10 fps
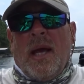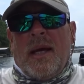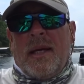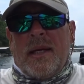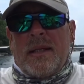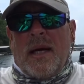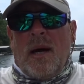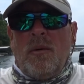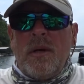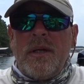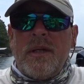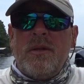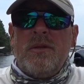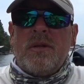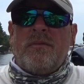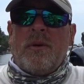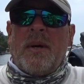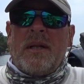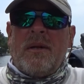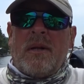and I wanted to use it for
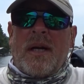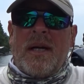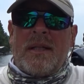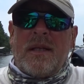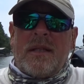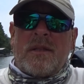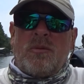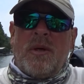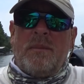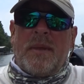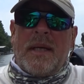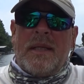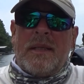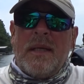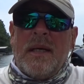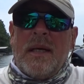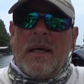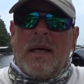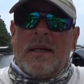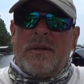my little Kitech swim bait
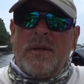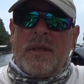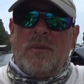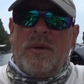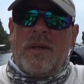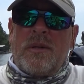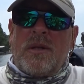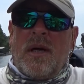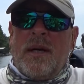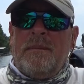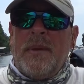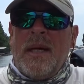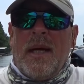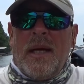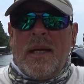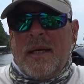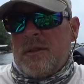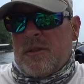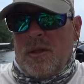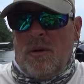during the winter time,
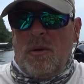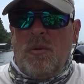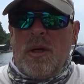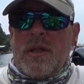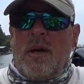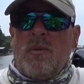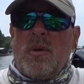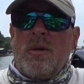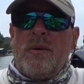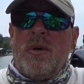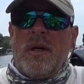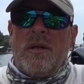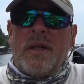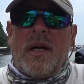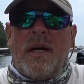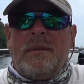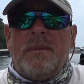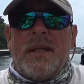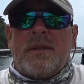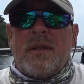and so it worked out really well. And I had
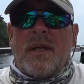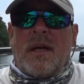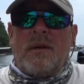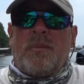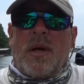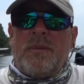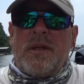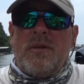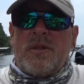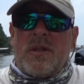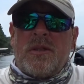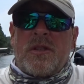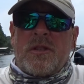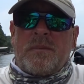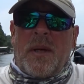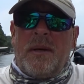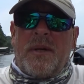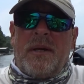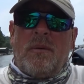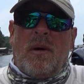mentioned that I'd probably use it as a
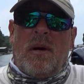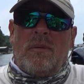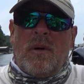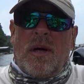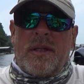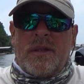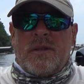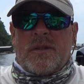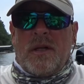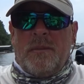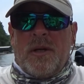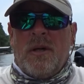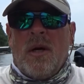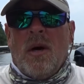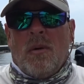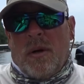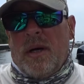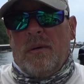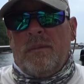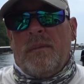Spybait rod in the summer.
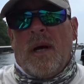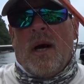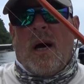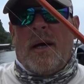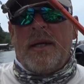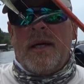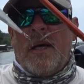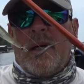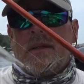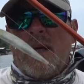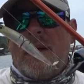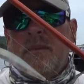Well, I tied